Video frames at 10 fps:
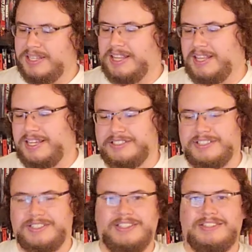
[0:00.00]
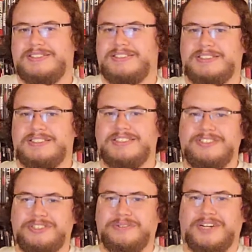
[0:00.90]
Like
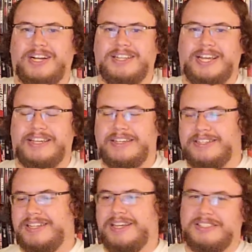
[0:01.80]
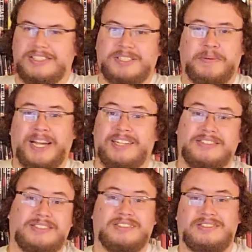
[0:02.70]
just do not like it. It
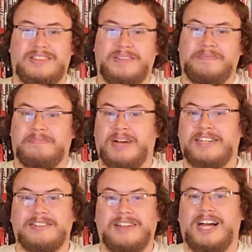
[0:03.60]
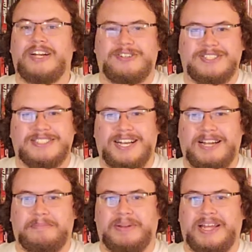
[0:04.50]
despite Michael
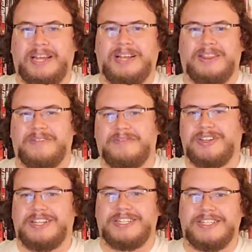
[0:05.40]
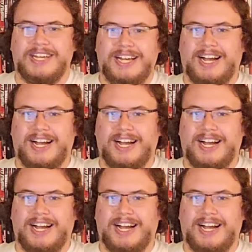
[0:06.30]
Ironside playing the villain.